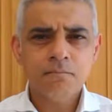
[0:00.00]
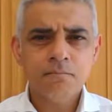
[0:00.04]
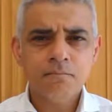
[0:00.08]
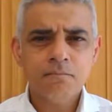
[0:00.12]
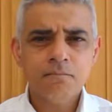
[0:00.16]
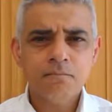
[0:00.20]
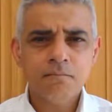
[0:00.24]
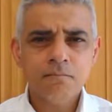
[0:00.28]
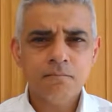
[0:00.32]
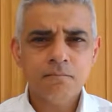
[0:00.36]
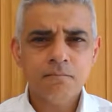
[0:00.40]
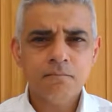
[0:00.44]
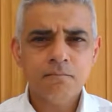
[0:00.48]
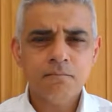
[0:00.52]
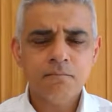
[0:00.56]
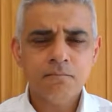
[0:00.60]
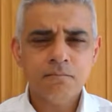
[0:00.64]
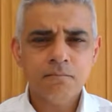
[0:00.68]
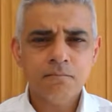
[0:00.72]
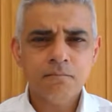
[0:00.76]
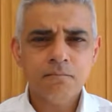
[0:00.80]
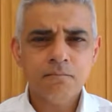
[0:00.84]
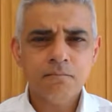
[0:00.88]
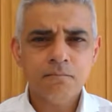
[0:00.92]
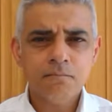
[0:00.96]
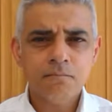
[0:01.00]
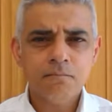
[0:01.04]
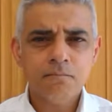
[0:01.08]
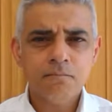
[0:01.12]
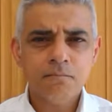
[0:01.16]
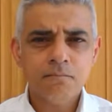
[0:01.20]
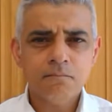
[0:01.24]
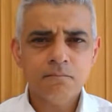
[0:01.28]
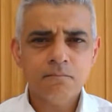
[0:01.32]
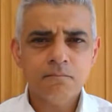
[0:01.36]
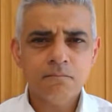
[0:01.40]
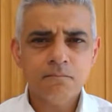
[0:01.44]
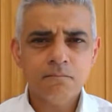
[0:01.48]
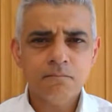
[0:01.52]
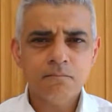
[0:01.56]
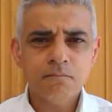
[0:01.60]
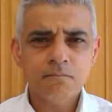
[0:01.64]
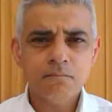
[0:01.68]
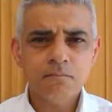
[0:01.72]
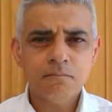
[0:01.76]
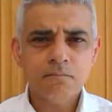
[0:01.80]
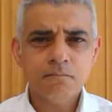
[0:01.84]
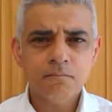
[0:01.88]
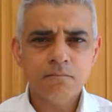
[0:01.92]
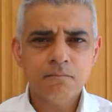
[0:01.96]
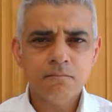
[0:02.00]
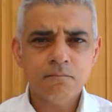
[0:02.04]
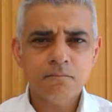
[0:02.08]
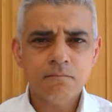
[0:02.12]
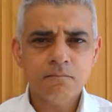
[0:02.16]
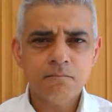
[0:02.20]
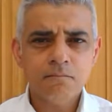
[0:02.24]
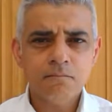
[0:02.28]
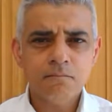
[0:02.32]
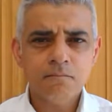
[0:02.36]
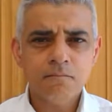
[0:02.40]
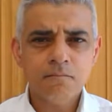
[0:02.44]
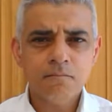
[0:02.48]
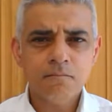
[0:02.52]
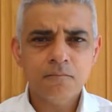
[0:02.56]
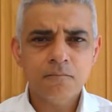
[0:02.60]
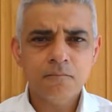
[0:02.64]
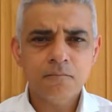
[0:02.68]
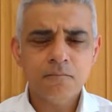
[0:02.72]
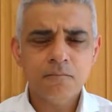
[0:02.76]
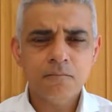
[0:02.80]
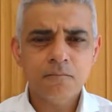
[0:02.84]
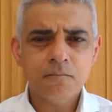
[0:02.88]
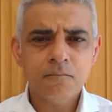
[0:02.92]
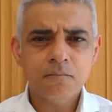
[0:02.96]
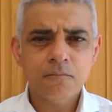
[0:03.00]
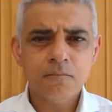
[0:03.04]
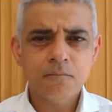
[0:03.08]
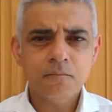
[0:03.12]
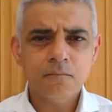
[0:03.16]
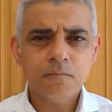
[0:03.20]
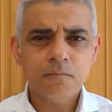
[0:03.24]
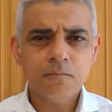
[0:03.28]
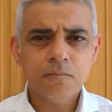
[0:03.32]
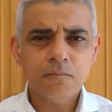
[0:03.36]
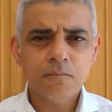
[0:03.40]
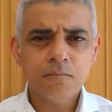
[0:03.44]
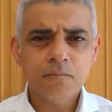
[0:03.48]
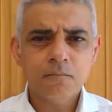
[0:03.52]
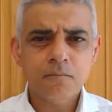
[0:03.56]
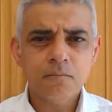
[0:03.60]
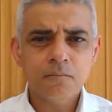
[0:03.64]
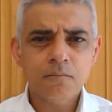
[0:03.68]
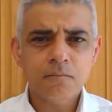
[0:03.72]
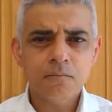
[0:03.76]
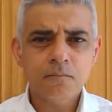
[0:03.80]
The person shown says nothing.